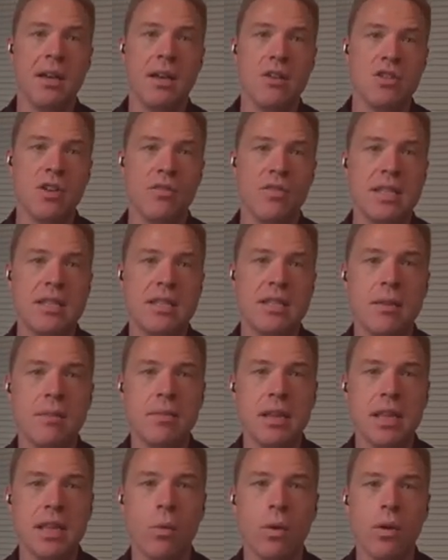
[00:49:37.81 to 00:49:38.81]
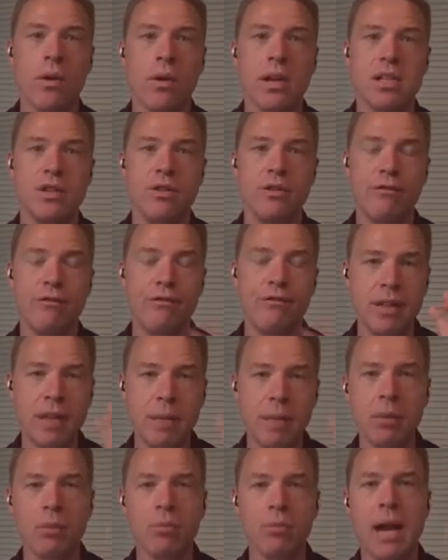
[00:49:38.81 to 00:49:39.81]
So if this is something that we're going to
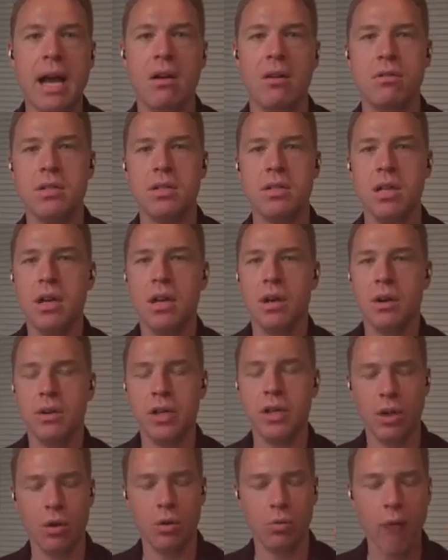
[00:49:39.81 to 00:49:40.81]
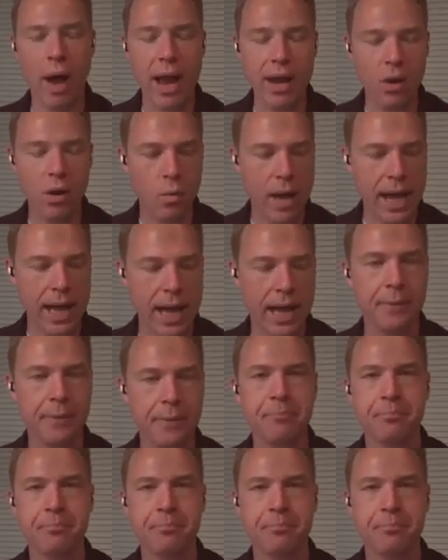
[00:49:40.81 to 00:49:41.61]
flip around, you know, right away,